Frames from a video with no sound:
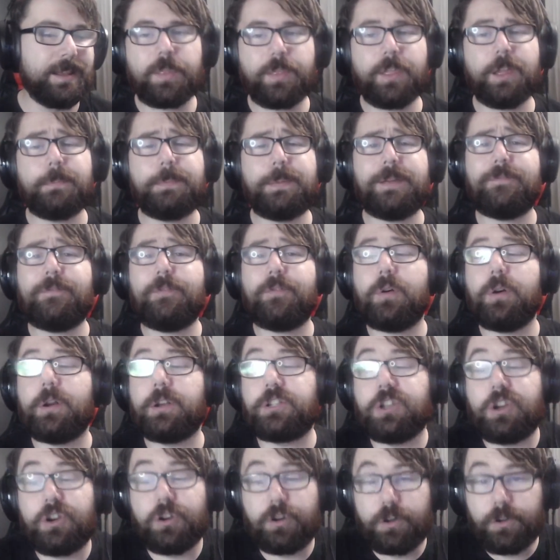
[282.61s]
They'll be for
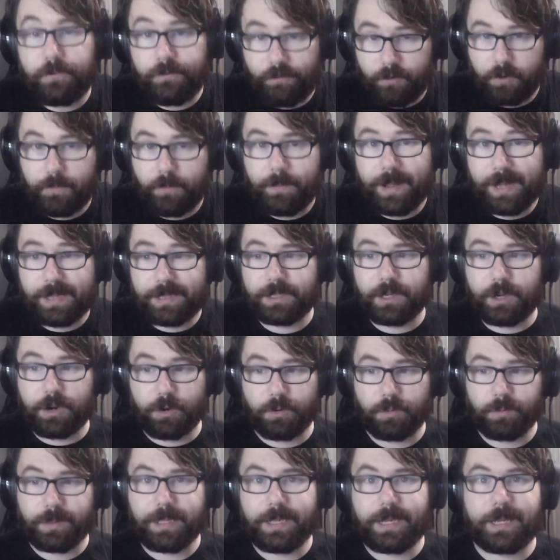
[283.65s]
Eternal formats
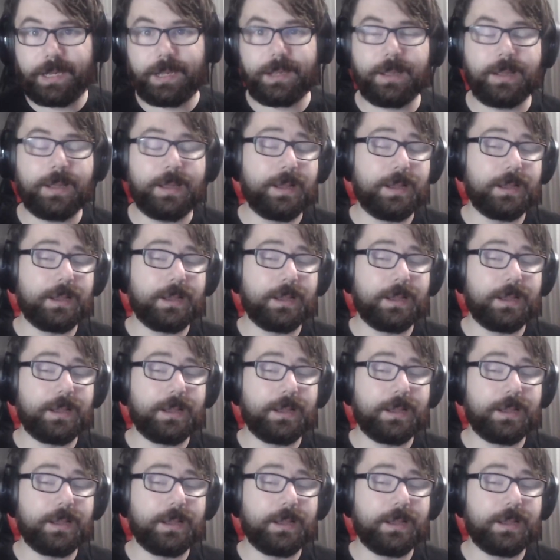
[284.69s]
only,